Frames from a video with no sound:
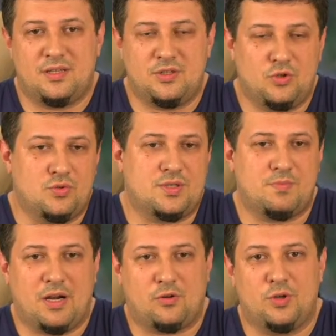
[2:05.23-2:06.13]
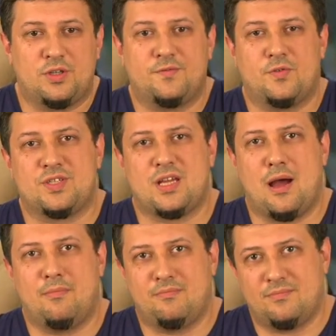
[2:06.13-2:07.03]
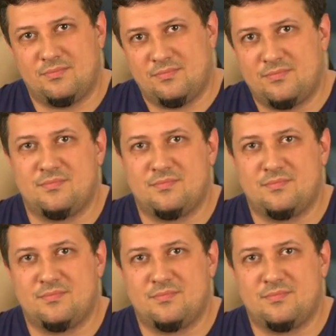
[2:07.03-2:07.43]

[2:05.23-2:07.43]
new smart contract for some